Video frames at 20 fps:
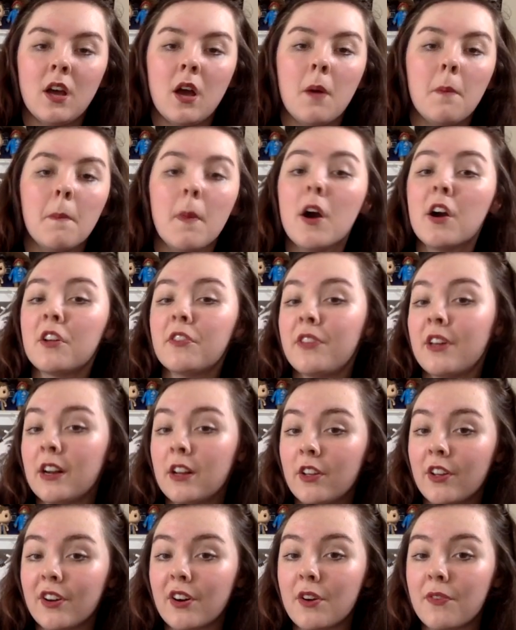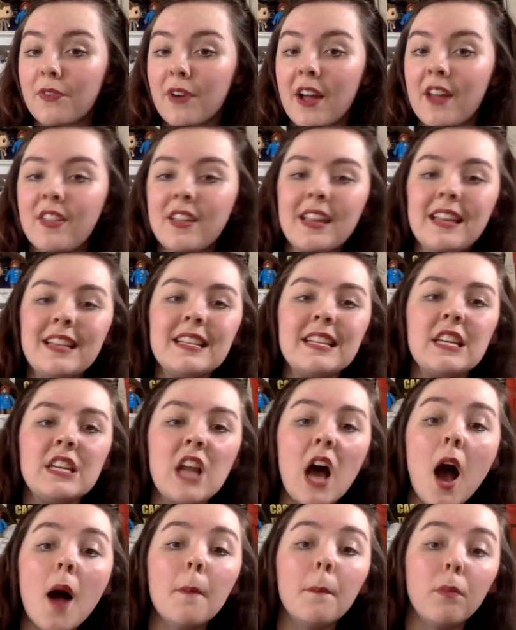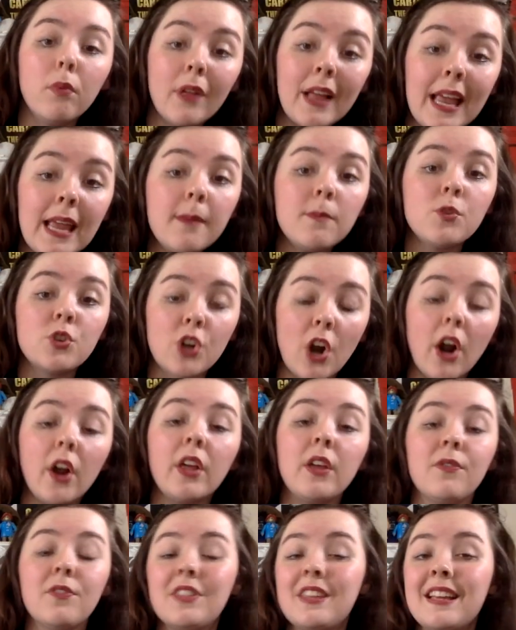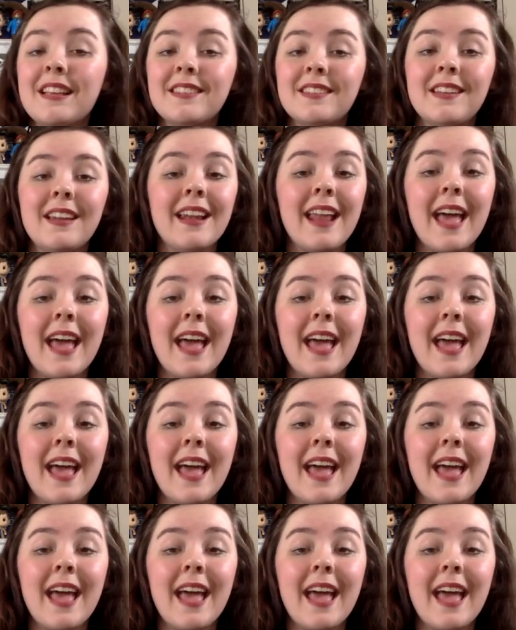Mark then clarified that he did not blame Charlie for the incident at